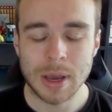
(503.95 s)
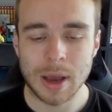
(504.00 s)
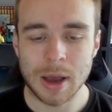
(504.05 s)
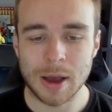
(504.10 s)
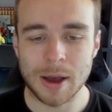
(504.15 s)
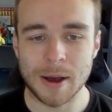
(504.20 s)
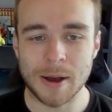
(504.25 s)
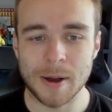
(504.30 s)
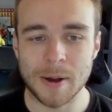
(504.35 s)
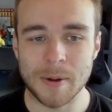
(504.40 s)

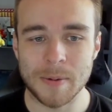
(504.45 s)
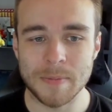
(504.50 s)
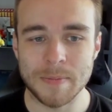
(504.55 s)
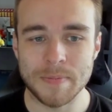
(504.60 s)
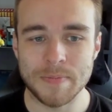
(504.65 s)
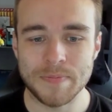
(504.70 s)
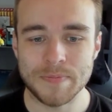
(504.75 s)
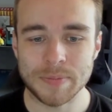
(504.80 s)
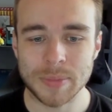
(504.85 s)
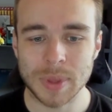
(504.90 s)

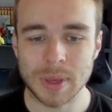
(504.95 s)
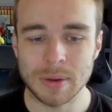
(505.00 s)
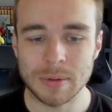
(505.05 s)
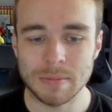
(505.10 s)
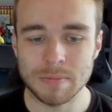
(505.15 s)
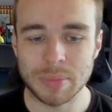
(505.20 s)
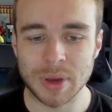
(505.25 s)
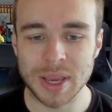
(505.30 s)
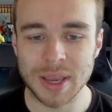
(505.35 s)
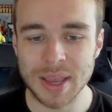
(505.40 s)

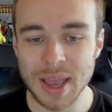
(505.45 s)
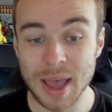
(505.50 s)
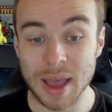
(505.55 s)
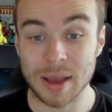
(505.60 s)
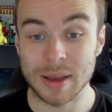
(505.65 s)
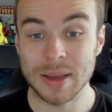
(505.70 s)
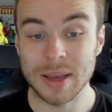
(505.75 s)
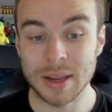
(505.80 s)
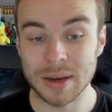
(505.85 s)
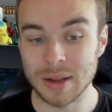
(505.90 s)
But yeah,
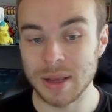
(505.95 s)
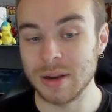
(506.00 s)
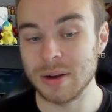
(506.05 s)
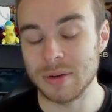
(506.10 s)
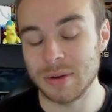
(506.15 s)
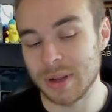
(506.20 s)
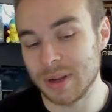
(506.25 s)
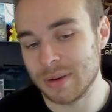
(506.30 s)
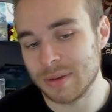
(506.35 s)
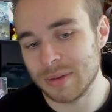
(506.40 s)

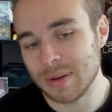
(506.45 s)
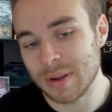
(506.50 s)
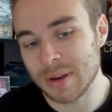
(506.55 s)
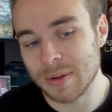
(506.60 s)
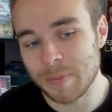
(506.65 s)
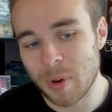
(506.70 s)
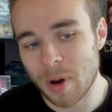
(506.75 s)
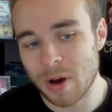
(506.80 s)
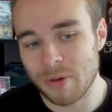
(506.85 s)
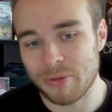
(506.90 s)
in
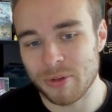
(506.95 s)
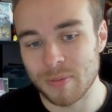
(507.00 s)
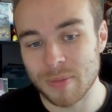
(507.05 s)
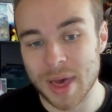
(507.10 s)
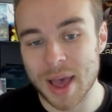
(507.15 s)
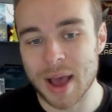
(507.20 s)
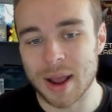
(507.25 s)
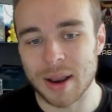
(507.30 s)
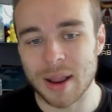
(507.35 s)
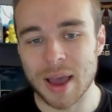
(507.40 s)
apart from
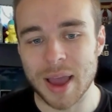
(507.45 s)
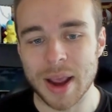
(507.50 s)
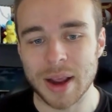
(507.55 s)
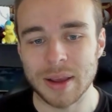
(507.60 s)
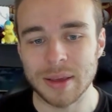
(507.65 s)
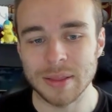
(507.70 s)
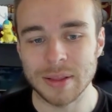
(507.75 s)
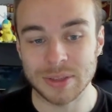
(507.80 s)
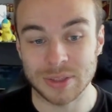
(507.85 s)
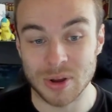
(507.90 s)
that,
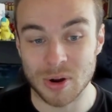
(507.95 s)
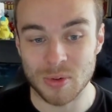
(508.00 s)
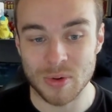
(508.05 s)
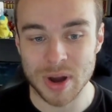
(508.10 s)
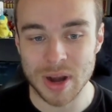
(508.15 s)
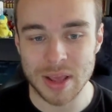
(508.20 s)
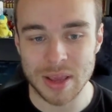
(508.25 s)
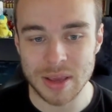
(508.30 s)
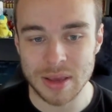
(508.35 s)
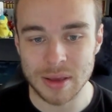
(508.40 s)
like, there's not
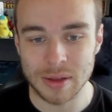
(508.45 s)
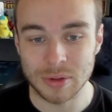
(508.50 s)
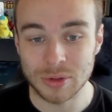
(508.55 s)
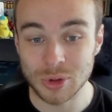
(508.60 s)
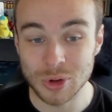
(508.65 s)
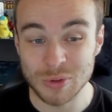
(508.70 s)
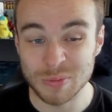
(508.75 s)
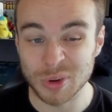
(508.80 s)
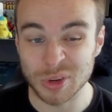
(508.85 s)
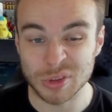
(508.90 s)
really
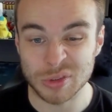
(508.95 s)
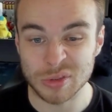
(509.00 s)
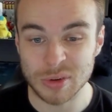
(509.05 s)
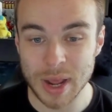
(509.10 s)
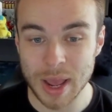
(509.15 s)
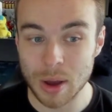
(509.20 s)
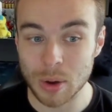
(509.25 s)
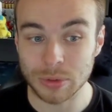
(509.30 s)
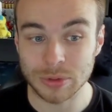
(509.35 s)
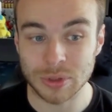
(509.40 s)
too much
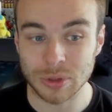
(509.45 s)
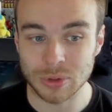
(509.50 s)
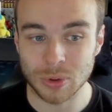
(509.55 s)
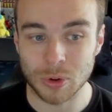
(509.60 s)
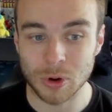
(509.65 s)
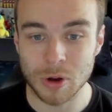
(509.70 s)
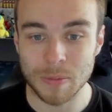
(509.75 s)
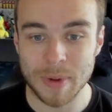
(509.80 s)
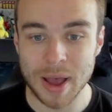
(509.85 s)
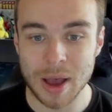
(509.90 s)
else to
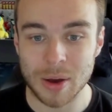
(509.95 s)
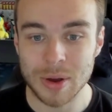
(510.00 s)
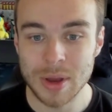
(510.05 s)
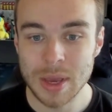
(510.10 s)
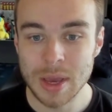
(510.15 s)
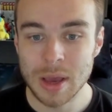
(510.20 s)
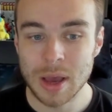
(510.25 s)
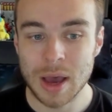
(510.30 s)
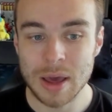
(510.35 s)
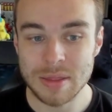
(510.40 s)
talk about.
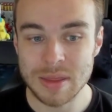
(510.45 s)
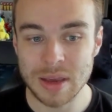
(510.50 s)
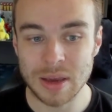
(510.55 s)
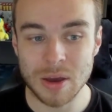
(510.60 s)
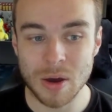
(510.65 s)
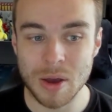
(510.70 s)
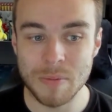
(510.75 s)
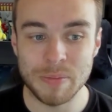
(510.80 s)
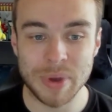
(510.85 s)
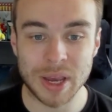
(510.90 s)
I think
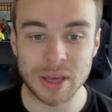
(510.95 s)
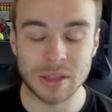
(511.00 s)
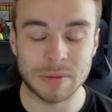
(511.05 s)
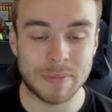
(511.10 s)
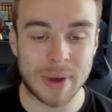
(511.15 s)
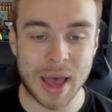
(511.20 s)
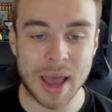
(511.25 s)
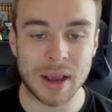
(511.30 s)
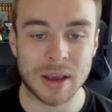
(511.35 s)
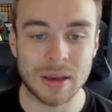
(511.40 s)
going big at the
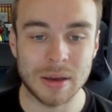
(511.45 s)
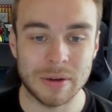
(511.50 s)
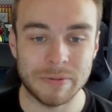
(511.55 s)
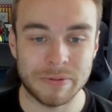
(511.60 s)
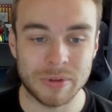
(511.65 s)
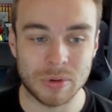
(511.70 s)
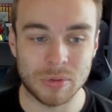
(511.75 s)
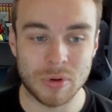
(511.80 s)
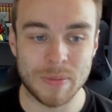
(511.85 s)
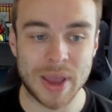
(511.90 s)
back
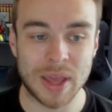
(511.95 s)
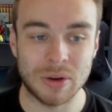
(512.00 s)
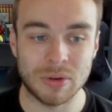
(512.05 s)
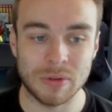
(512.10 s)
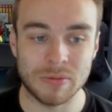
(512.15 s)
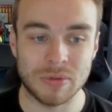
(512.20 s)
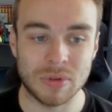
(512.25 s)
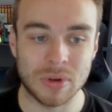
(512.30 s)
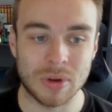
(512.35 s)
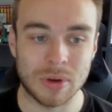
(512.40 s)
for the remainder
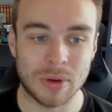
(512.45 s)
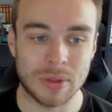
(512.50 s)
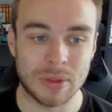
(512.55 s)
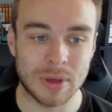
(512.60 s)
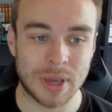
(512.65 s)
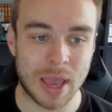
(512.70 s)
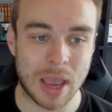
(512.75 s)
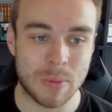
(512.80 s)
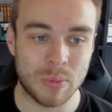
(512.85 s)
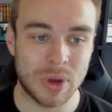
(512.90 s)
of the
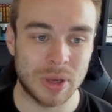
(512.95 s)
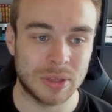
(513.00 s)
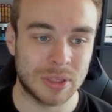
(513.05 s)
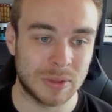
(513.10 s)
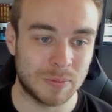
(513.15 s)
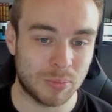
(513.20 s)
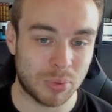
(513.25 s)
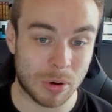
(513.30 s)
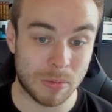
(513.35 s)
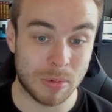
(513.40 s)
game weeks
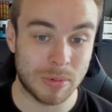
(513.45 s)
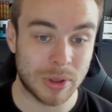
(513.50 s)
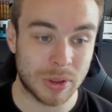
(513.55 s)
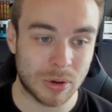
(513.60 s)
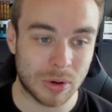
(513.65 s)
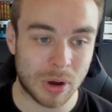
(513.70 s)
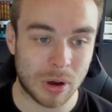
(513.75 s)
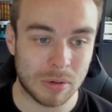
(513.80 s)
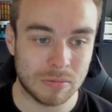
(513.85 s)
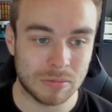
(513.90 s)
is probably
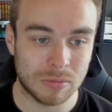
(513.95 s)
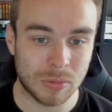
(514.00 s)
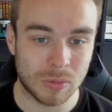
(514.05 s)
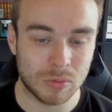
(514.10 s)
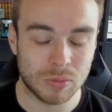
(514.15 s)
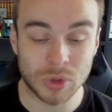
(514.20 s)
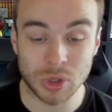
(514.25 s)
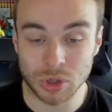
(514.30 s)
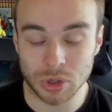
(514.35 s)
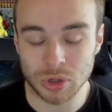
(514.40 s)

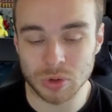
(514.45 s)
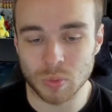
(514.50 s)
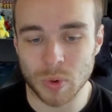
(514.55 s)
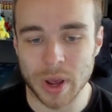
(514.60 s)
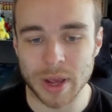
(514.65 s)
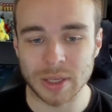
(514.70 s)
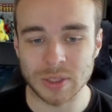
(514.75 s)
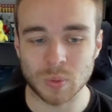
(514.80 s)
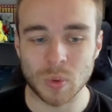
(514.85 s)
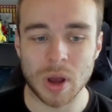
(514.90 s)
the good
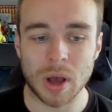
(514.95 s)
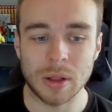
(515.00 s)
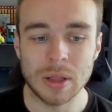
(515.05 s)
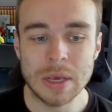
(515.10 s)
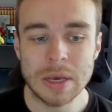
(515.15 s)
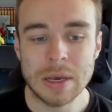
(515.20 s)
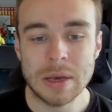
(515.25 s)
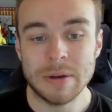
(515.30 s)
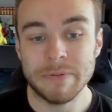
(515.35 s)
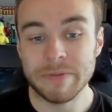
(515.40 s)
way as well.
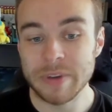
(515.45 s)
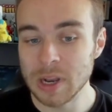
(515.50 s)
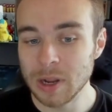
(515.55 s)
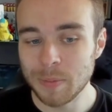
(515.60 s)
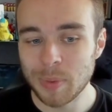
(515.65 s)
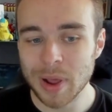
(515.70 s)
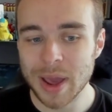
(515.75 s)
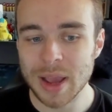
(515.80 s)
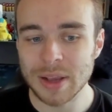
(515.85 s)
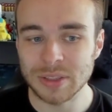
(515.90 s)
Villa
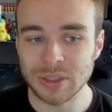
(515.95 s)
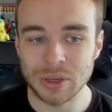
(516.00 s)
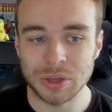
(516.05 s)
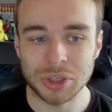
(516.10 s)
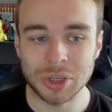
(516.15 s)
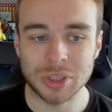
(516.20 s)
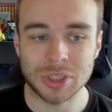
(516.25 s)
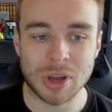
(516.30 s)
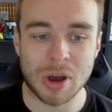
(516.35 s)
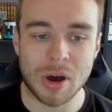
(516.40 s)
players that you
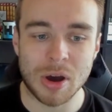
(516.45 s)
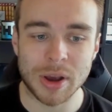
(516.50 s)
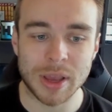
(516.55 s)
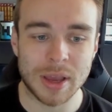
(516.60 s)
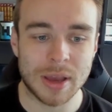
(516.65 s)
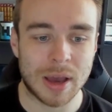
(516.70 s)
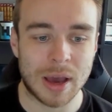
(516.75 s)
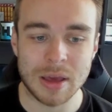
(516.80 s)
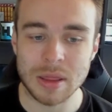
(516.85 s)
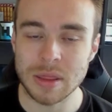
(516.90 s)
should
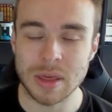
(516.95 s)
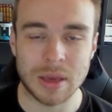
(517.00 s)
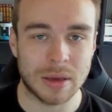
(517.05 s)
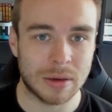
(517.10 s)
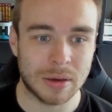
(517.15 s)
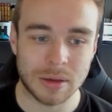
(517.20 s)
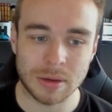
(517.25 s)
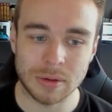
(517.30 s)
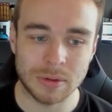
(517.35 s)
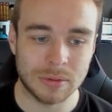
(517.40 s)
target, I
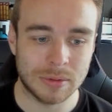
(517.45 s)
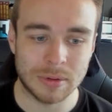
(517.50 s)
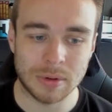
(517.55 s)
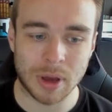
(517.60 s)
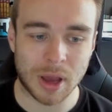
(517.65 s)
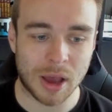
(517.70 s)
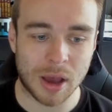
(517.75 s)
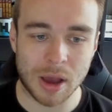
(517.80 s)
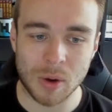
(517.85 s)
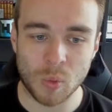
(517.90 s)
think
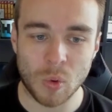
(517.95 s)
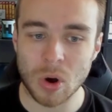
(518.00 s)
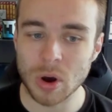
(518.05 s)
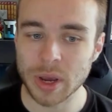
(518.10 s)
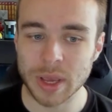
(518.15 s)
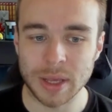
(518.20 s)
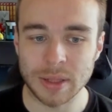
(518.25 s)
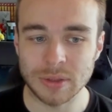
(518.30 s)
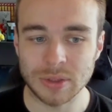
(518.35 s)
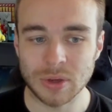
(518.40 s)

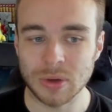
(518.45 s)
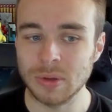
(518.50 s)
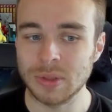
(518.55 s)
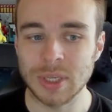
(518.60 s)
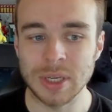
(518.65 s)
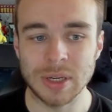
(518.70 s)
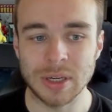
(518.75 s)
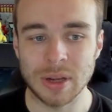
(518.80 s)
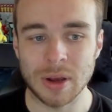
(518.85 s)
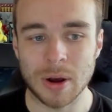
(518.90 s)
Watkins,
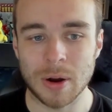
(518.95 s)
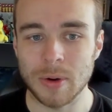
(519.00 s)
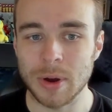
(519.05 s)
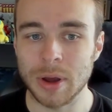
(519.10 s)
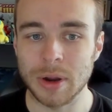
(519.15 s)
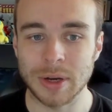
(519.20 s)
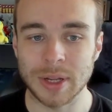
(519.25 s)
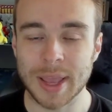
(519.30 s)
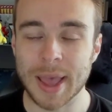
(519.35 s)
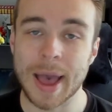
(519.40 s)
Coutinho,
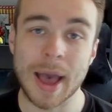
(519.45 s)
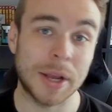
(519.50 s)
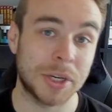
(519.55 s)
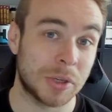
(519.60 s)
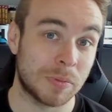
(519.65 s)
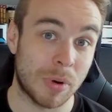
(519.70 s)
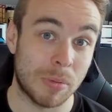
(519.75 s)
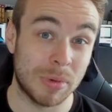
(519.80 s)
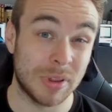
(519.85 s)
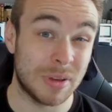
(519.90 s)
and Cash
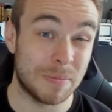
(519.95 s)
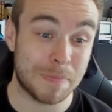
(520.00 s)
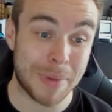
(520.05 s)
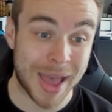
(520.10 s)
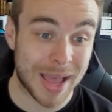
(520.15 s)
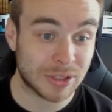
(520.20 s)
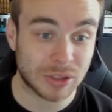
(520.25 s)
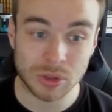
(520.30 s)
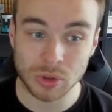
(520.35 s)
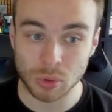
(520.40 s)
are probably the
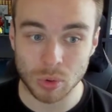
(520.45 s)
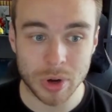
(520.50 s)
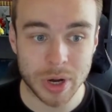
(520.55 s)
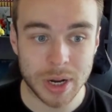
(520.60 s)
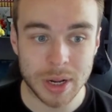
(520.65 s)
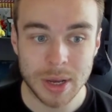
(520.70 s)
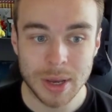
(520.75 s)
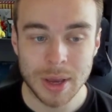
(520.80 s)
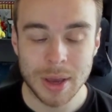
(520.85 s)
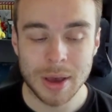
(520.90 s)
best
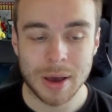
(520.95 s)
three.